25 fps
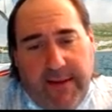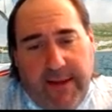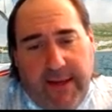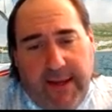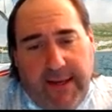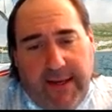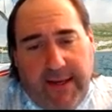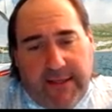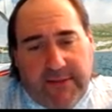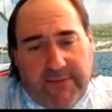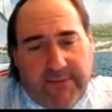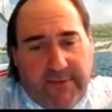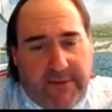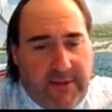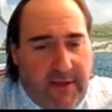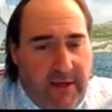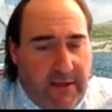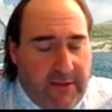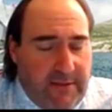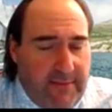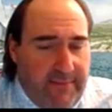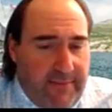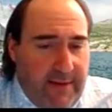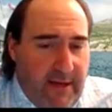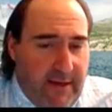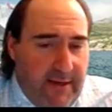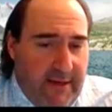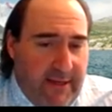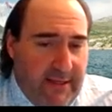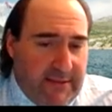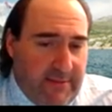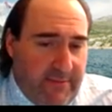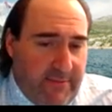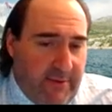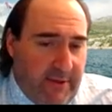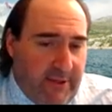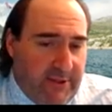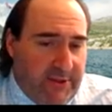And as we talked about, as
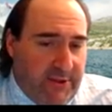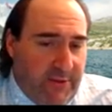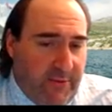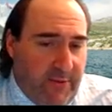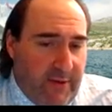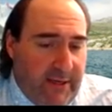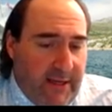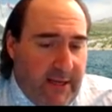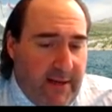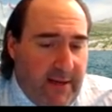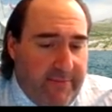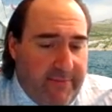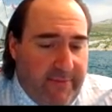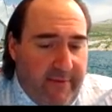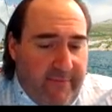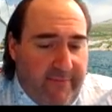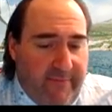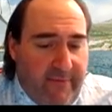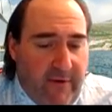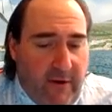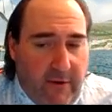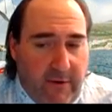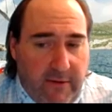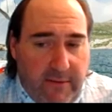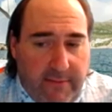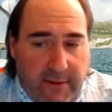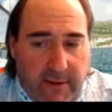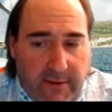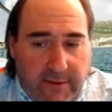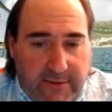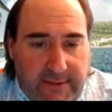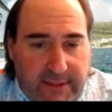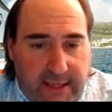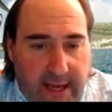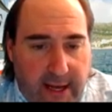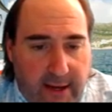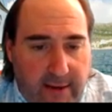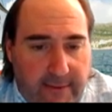the pressure went up, the volume
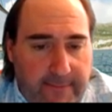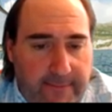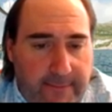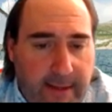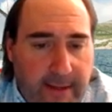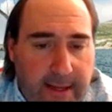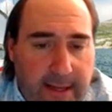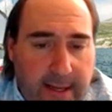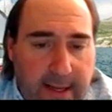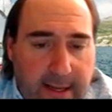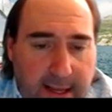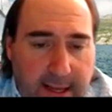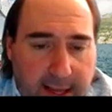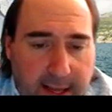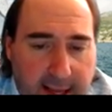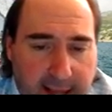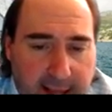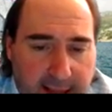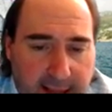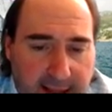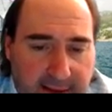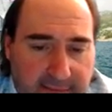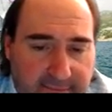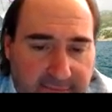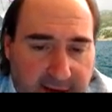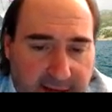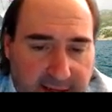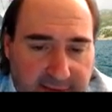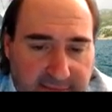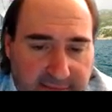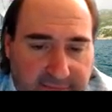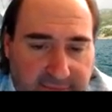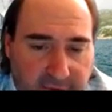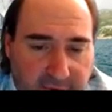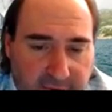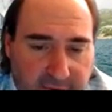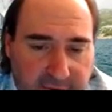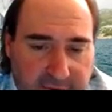goes down and vice
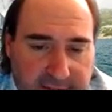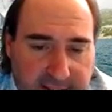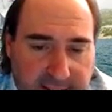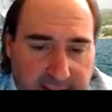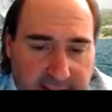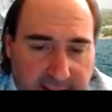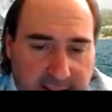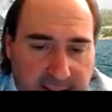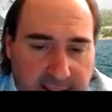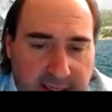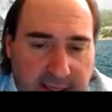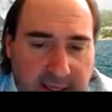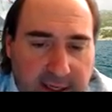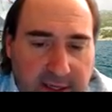versa.